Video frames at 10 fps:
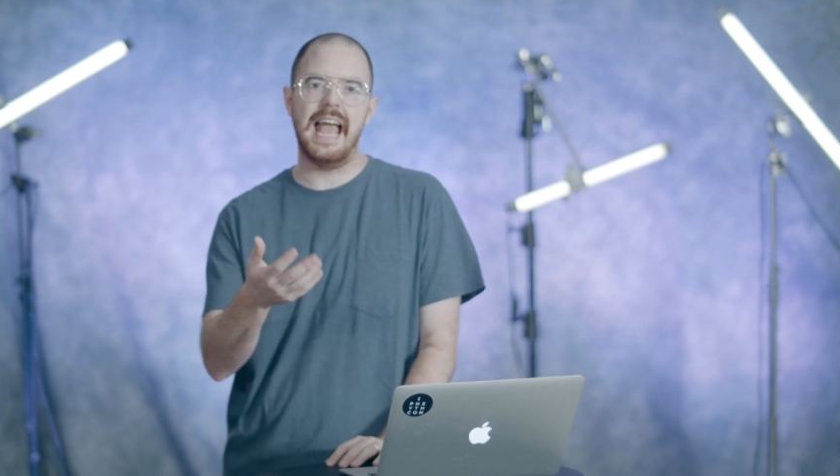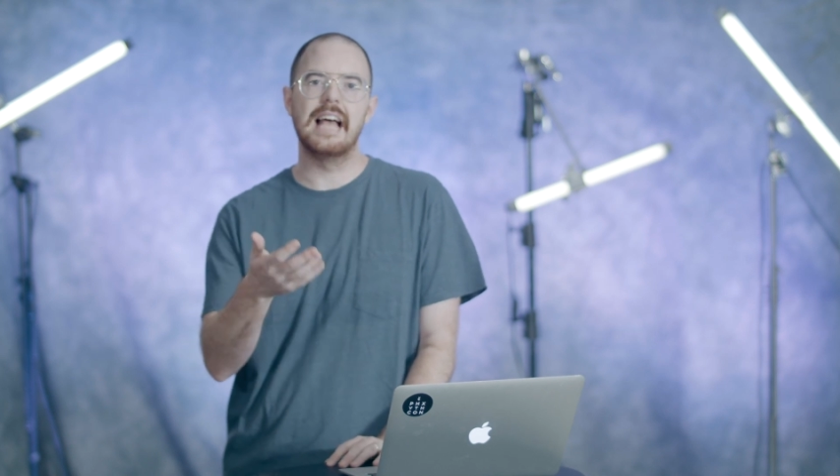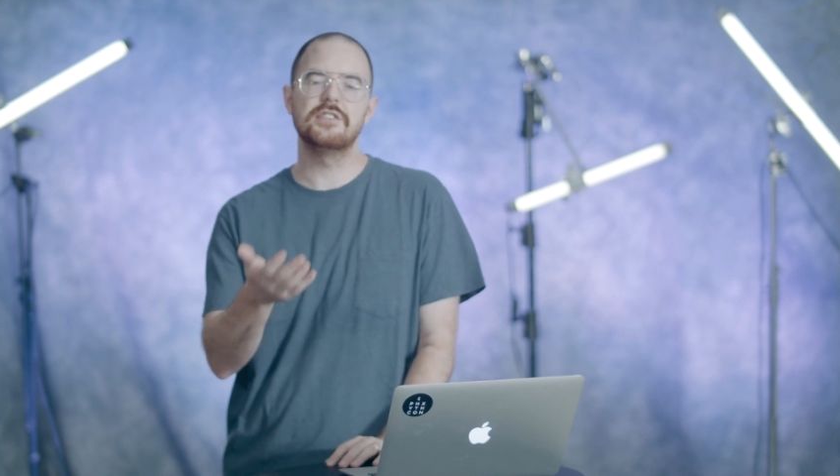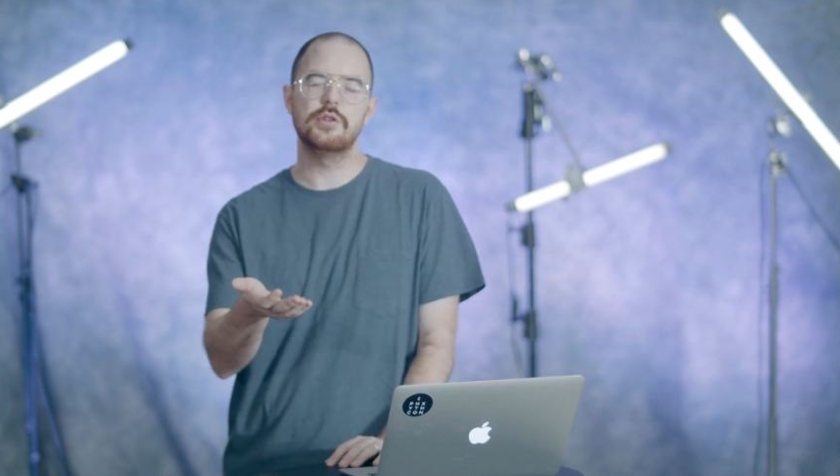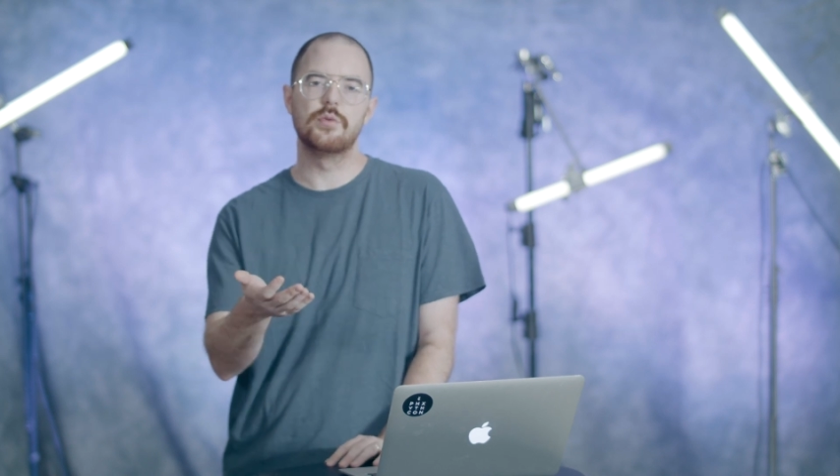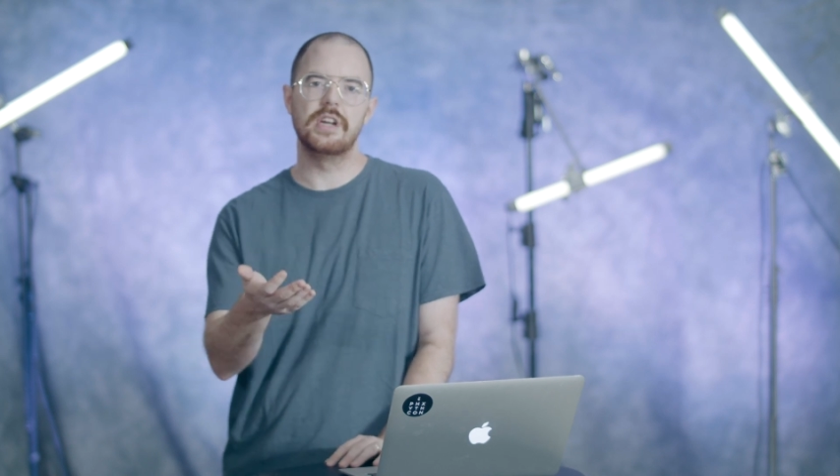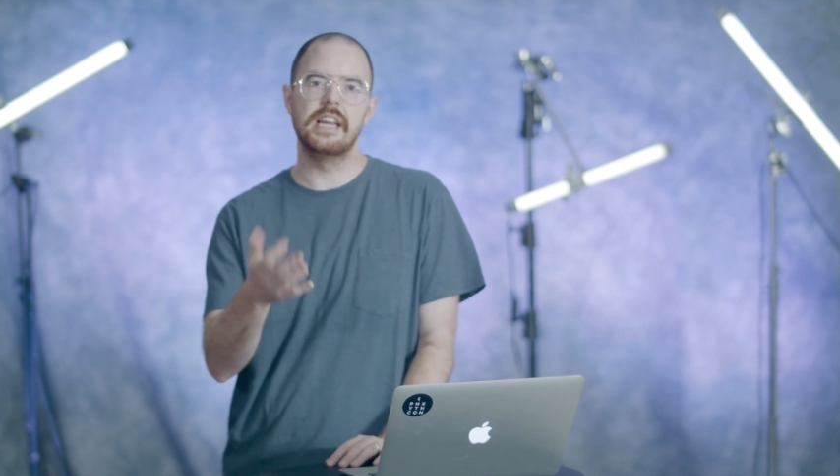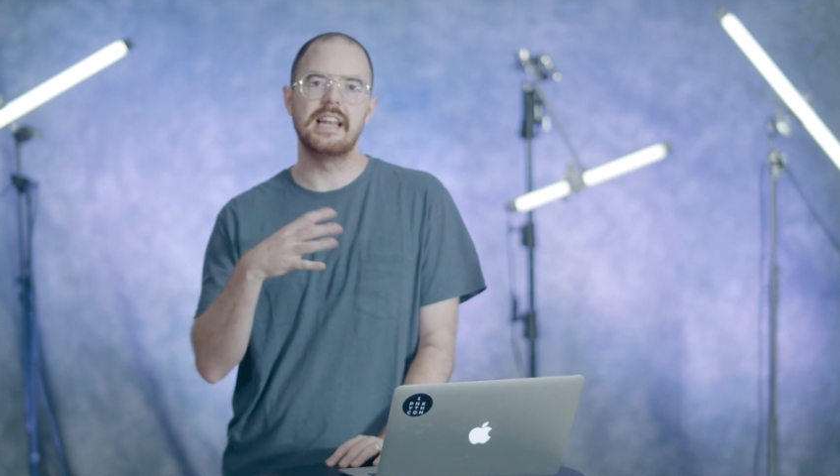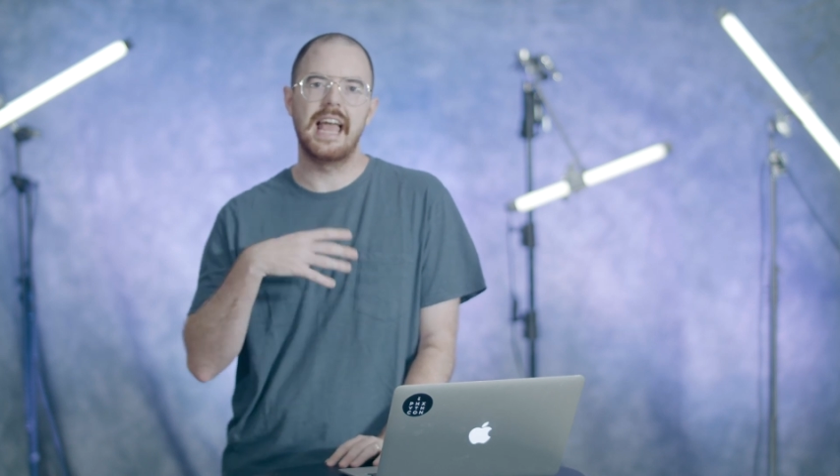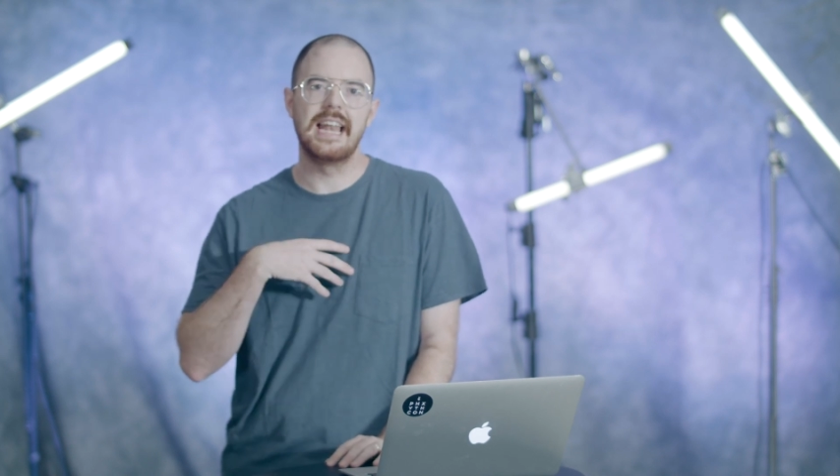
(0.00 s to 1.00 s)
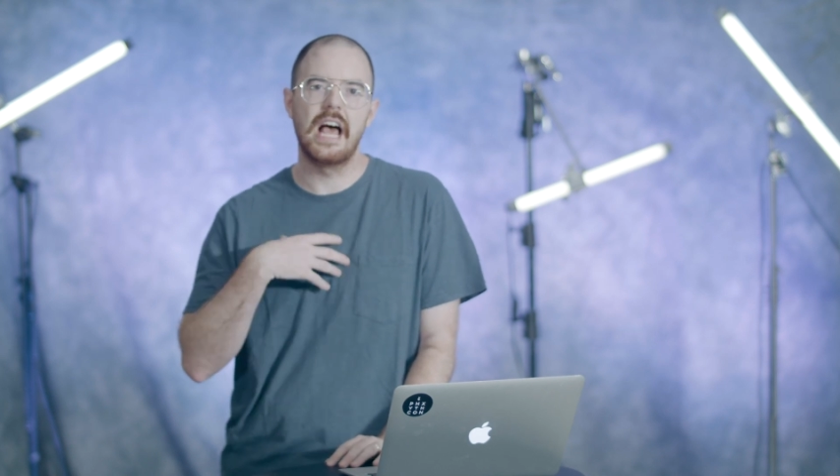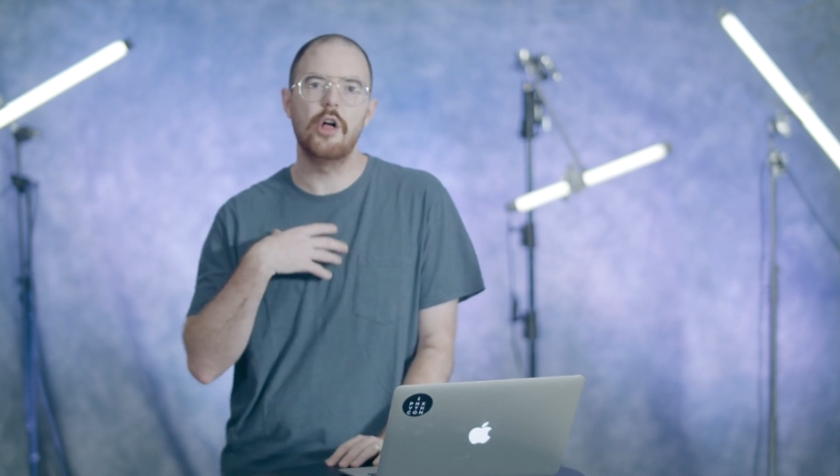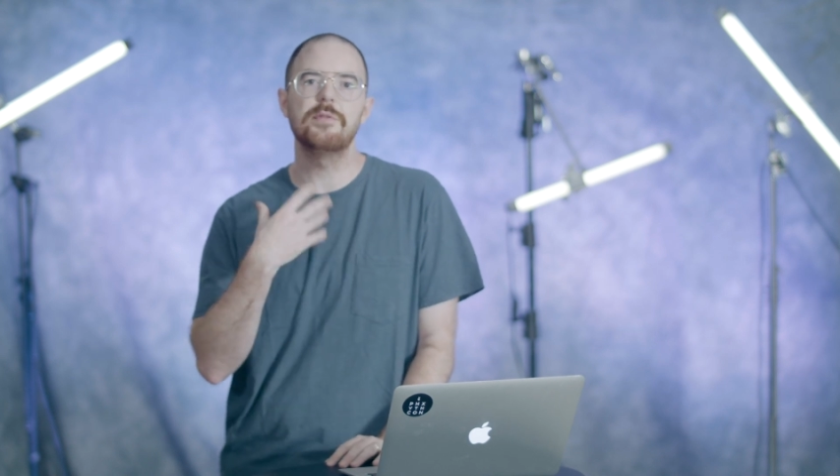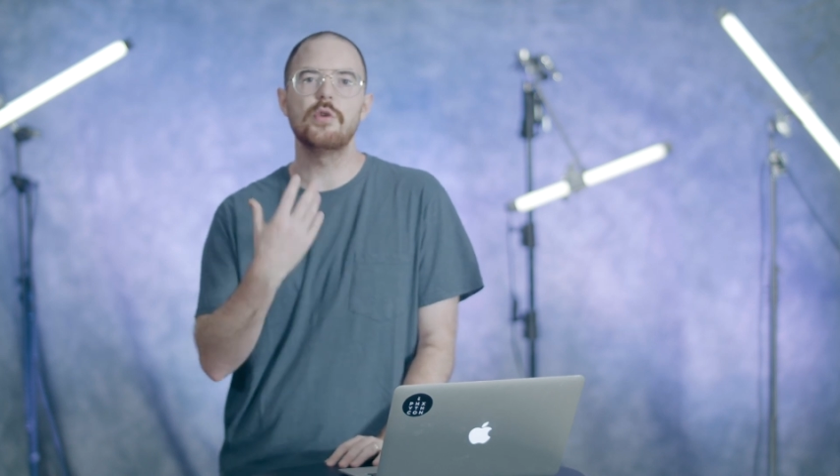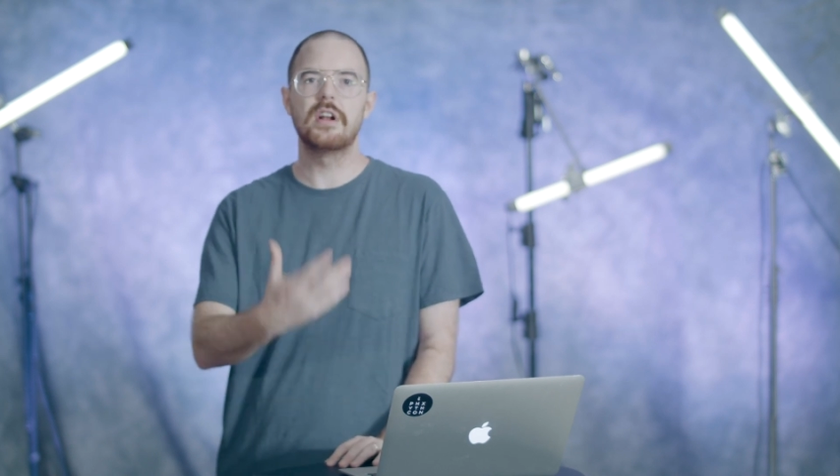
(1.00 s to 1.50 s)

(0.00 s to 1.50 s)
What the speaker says: as you read and help you